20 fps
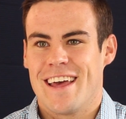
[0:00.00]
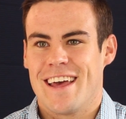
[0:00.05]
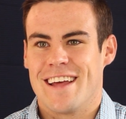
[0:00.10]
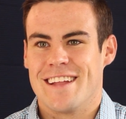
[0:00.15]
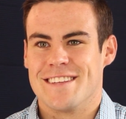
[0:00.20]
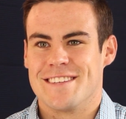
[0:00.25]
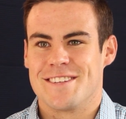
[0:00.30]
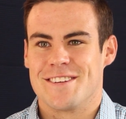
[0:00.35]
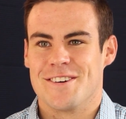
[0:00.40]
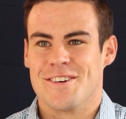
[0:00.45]

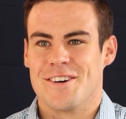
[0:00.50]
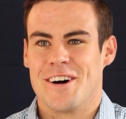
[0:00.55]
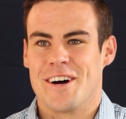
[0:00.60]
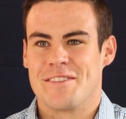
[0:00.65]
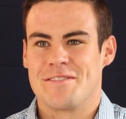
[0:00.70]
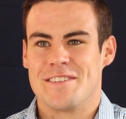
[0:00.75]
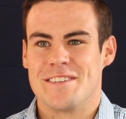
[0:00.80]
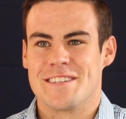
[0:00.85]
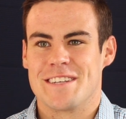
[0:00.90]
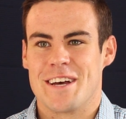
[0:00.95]
And so
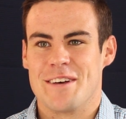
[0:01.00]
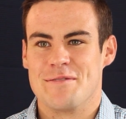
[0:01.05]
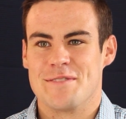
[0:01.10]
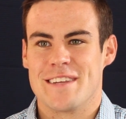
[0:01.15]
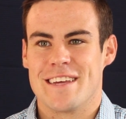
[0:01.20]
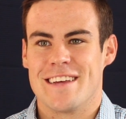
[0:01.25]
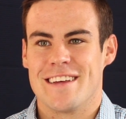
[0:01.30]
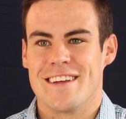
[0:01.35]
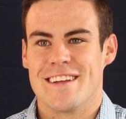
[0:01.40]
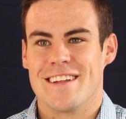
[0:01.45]
oftentimes
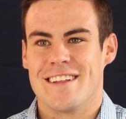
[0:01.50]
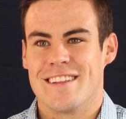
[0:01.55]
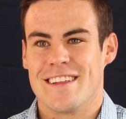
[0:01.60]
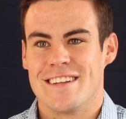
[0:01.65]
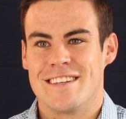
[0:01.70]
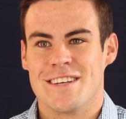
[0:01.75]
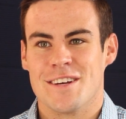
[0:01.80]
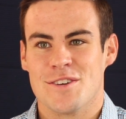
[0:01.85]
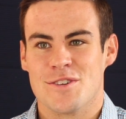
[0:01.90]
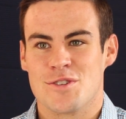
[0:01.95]

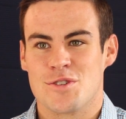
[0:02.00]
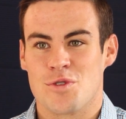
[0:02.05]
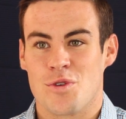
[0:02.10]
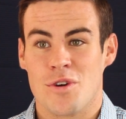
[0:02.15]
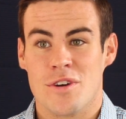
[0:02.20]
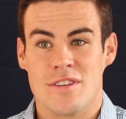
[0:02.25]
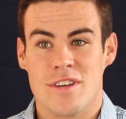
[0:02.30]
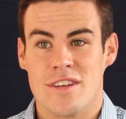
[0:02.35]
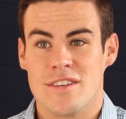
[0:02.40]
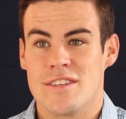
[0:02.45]
they tell
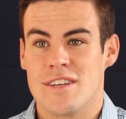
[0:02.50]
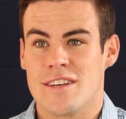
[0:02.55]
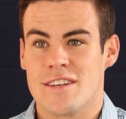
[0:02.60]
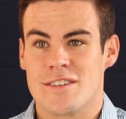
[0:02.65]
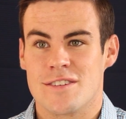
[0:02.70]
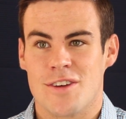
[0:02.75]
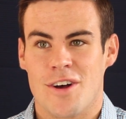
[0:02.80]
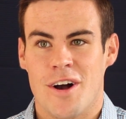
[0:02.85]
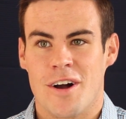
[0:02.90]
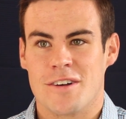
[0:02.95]
stories, they sing
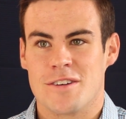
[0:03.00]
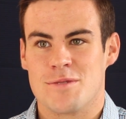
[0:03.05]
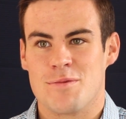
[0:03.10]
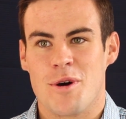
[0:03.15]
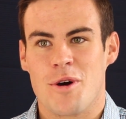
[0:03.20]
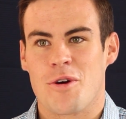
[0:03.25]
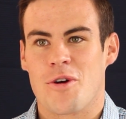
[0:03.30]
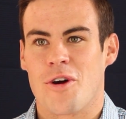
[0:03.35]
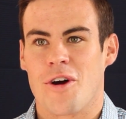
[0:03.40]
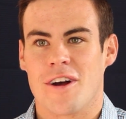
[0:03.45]
songs
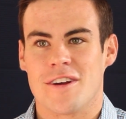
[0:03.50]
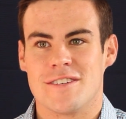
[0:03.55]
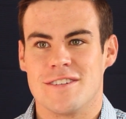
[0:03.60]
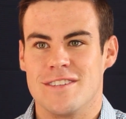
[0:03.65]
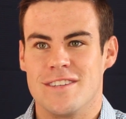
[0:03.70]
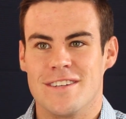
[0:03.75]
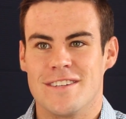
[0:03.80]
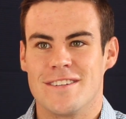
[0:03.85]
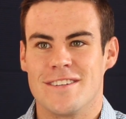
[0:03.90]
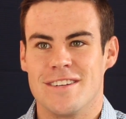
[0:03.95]
about
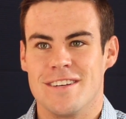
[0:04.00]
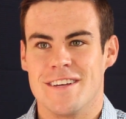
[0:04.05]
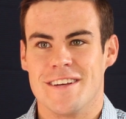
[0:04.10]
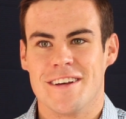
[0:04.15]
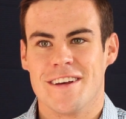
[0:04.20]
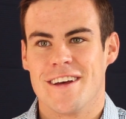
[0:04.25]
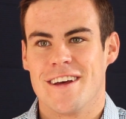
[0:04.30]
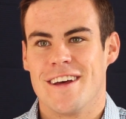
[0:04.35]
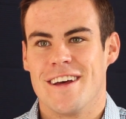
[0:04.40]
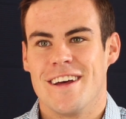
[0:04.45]
crossing the
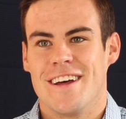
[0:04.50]
sea.